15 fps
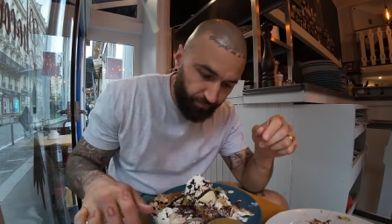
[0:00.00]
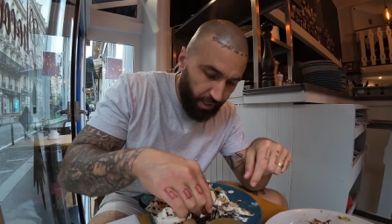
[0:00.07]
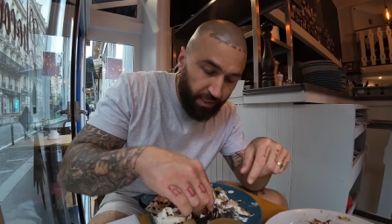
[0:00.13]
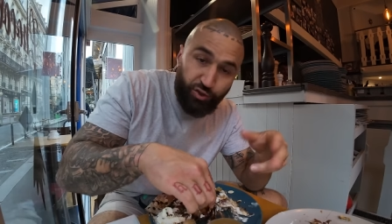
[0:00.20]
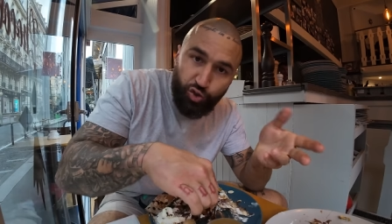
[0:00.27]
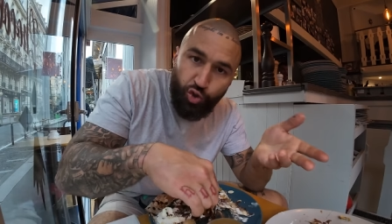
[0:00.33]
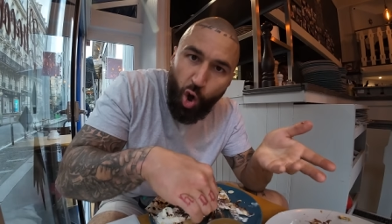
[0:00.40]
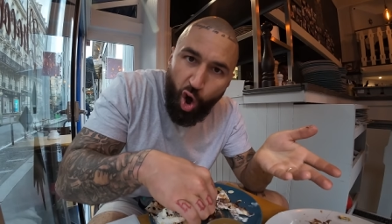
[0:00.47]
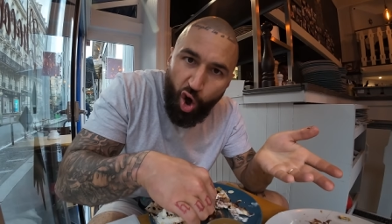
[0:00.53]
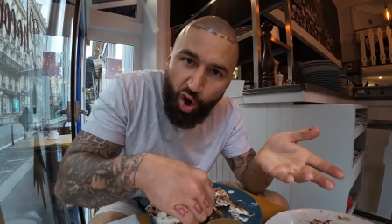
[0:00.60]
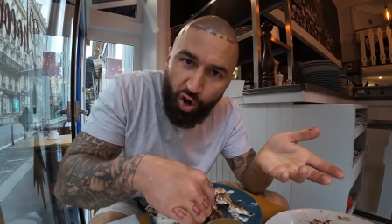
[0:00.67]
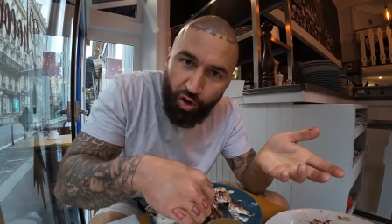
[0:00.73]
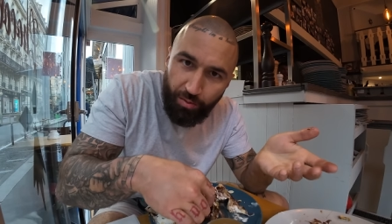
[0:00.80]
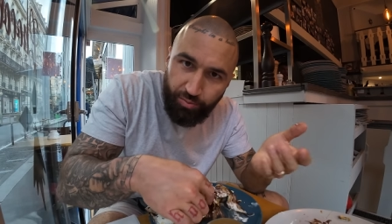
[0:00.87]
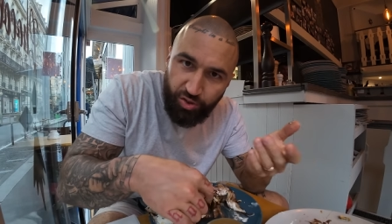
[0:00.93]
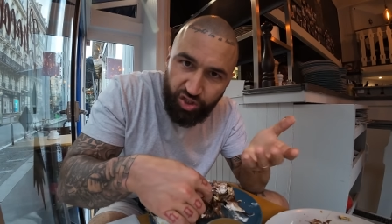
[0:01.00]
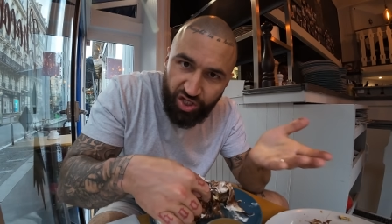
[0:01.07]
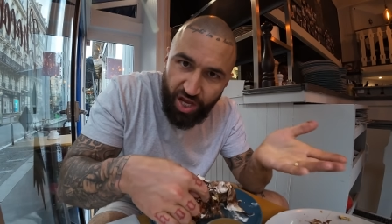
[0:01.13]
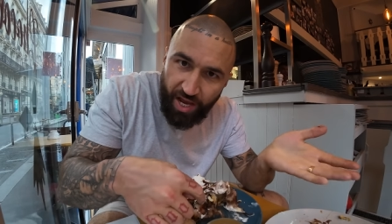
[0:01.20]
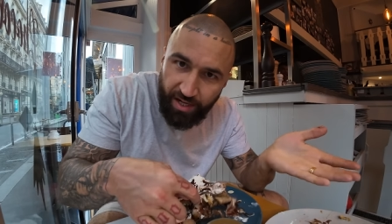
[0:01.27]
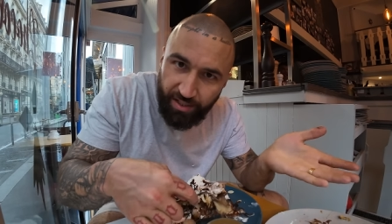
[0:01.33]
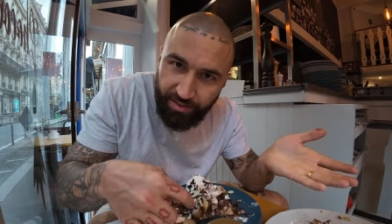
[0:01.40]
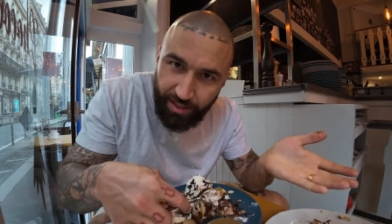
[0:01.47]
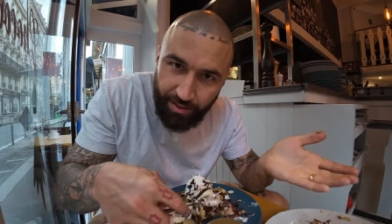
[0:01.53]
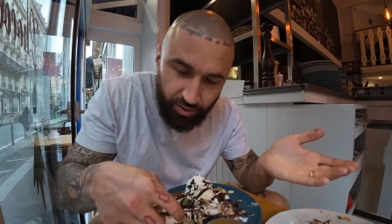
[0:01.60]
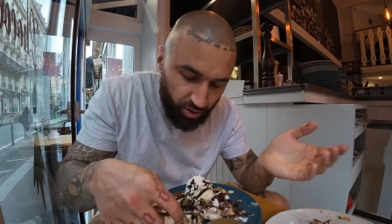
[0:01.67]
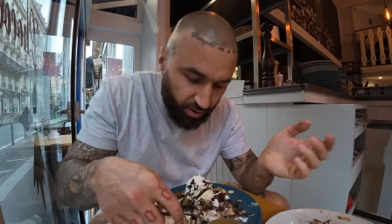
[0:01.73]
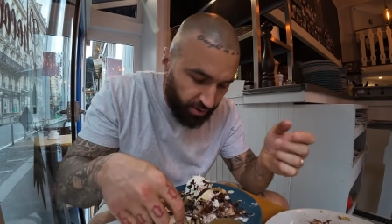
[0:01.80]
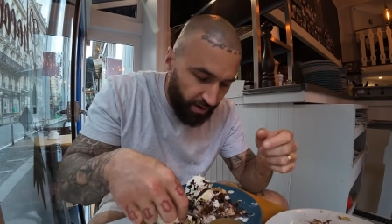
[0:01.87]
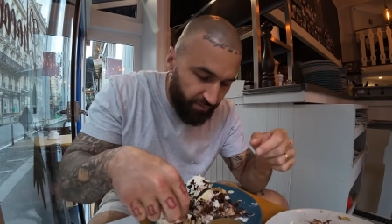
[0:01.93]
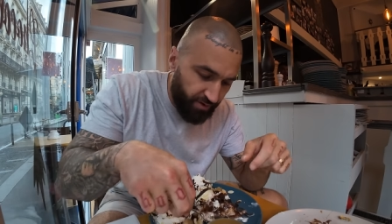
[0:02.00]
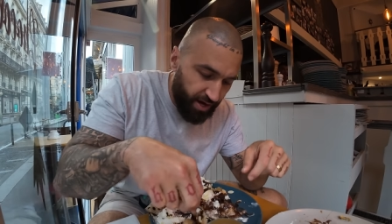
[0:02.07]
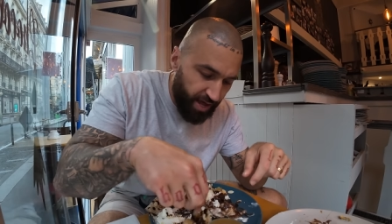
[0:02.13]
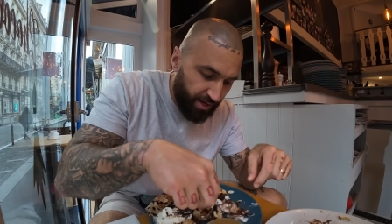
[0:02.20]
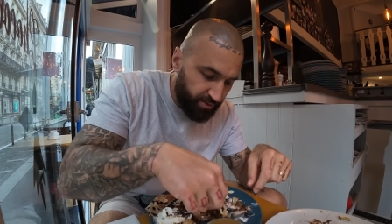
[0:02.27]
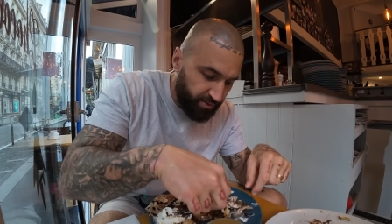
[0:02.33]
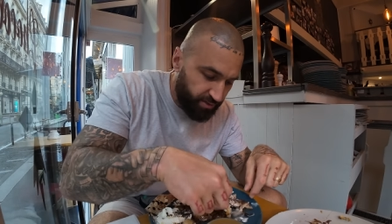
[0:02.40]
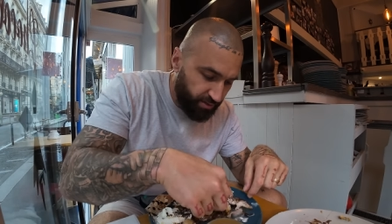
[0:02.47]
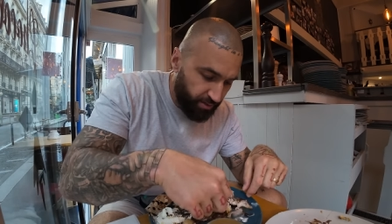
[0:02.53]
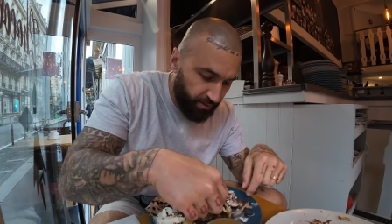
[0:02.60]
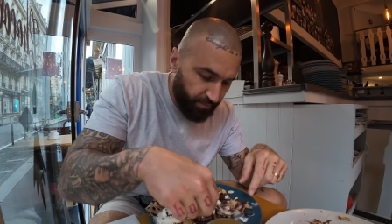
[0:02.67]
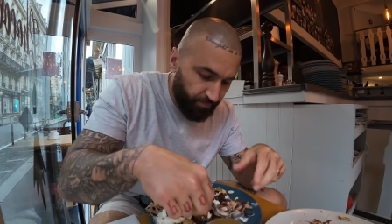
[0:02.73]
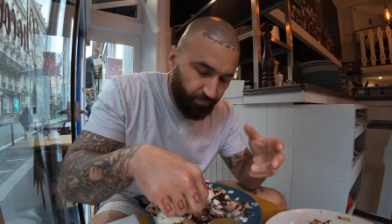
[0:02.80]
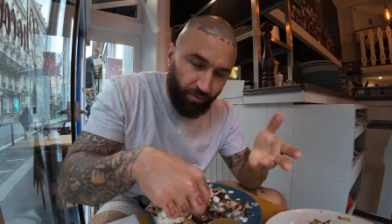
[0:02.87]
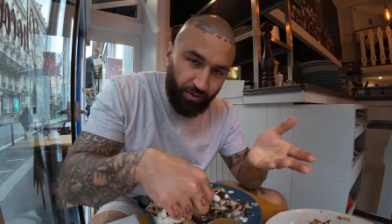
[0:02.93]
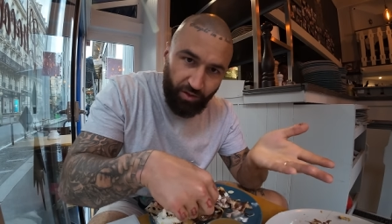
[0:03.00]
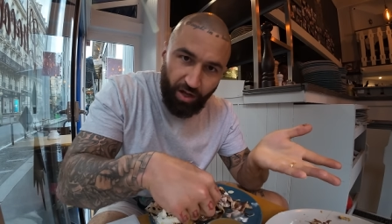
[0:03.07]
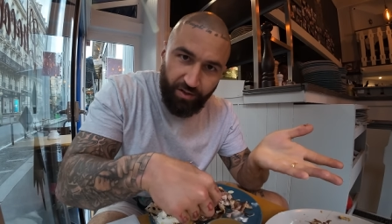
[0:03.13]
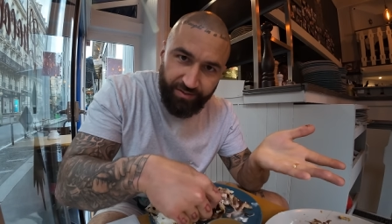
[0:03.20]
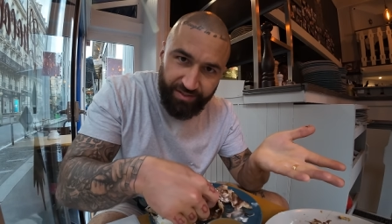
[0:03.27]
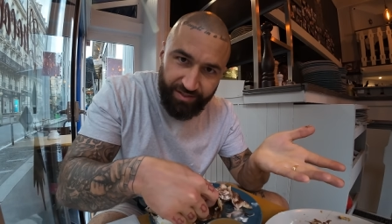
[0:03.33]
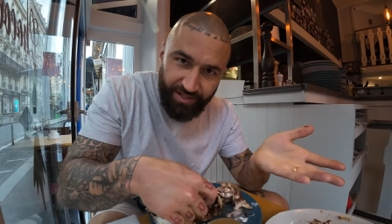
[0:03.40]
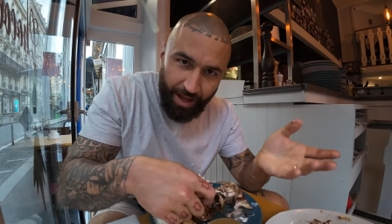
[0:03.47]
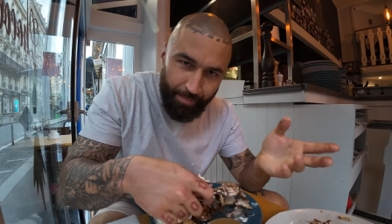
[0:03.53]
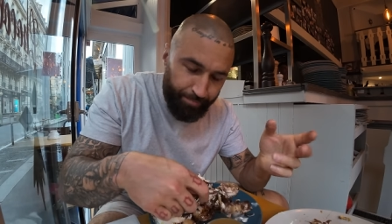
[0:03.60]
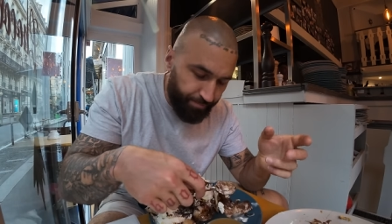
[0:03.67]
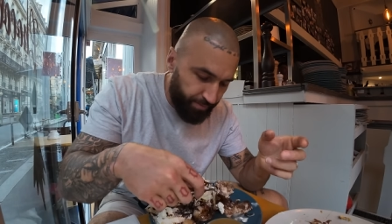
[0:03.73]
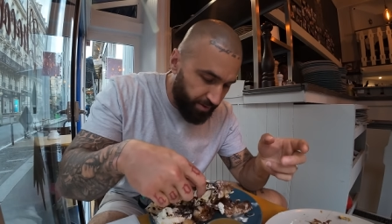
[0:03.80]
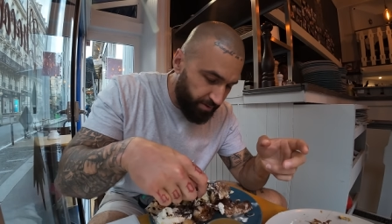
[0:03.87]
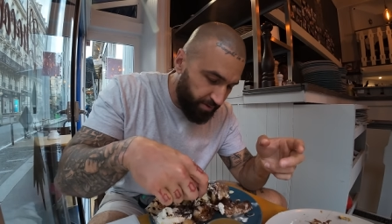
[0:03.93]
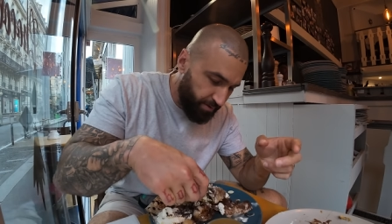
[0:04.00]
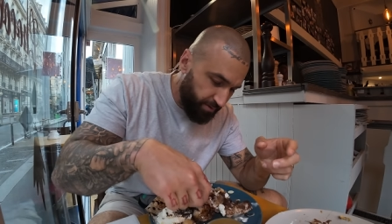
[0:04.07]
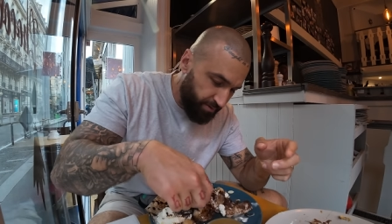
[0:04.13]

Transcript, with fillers: It's not. I'm just saying it tastes like that. Relax. Don't stab me.